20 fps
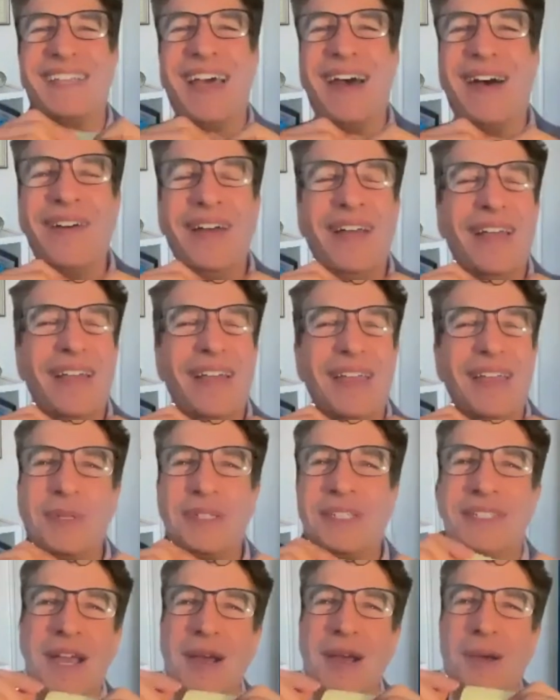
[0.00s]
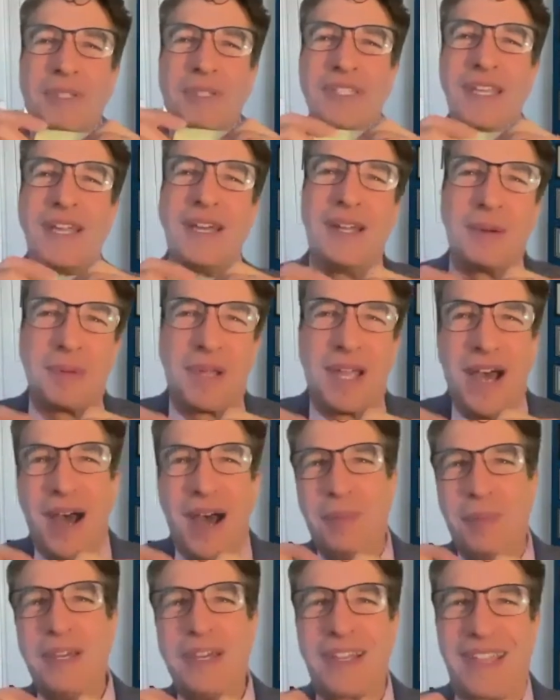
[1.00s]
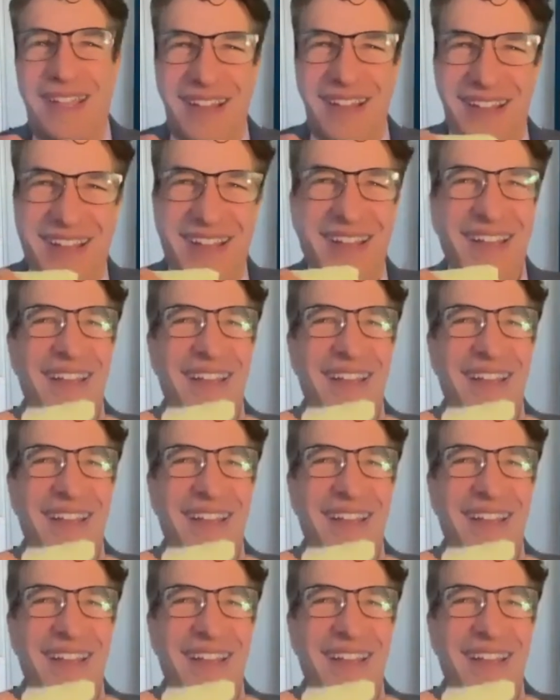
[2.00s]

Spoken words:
So he was a terrible stand-up comic,